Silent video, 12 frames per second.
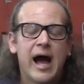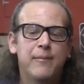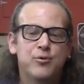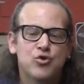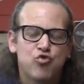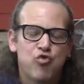
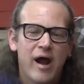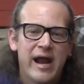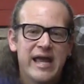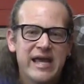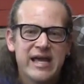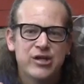I'm
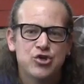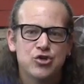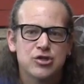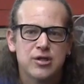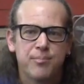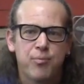trying to get you
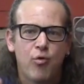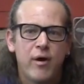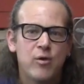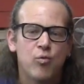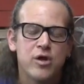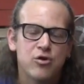to the
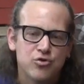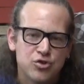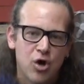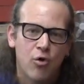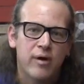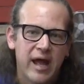point where you
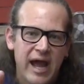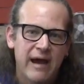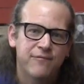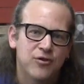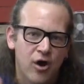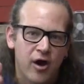don't
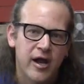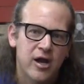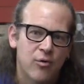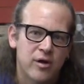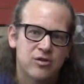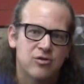have to
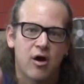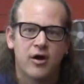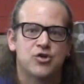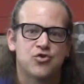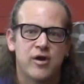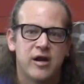hire a
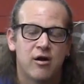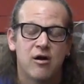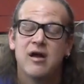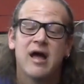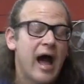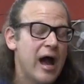dog trainer.
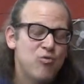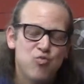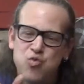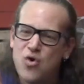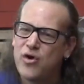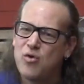I
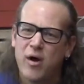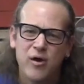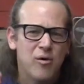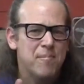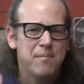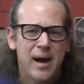really want
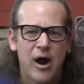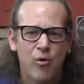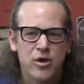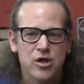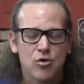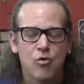to
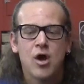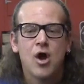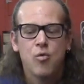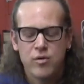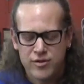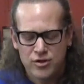empower you
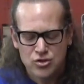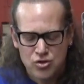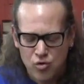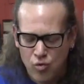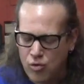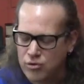with the
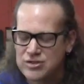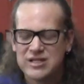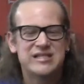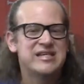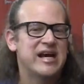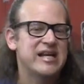tools,
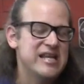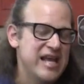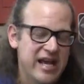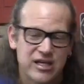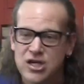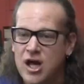the
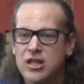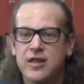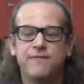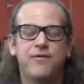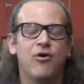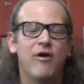techniques,
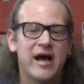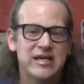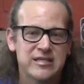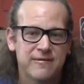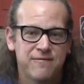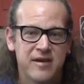the
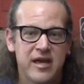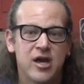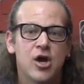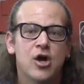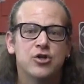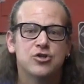philosophy
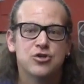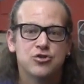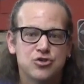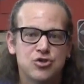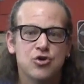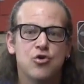to
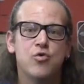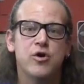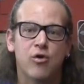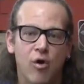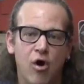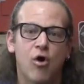do
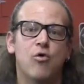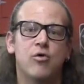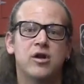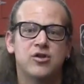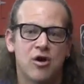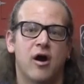your
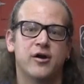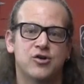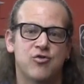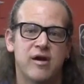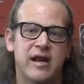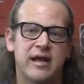own dog
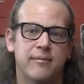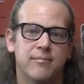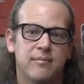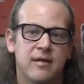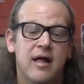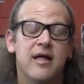training.
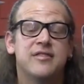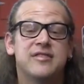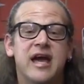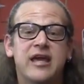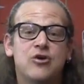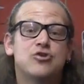
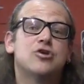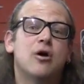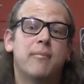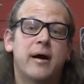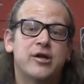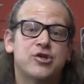Thank you
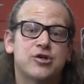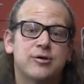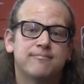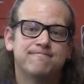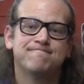so much.